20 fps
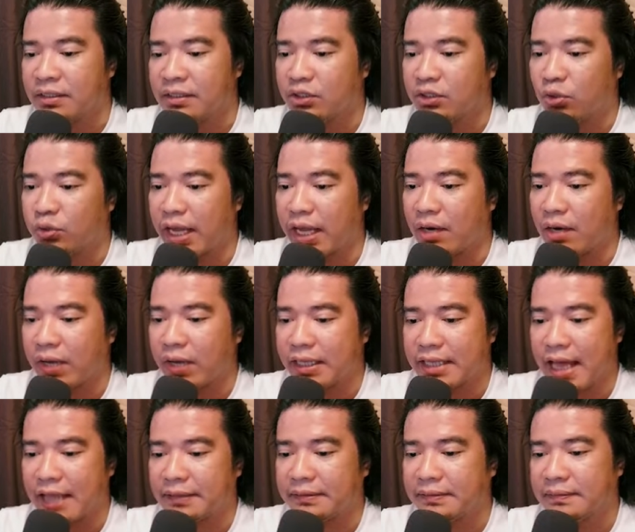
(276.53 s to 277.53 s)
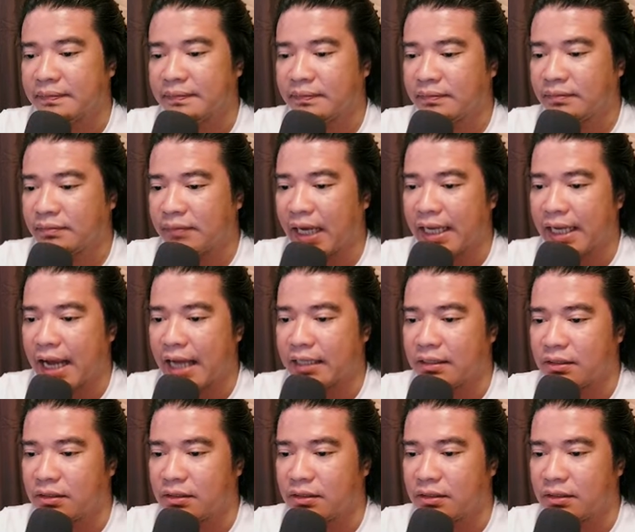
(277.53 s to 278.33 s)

So take a look at that. My god,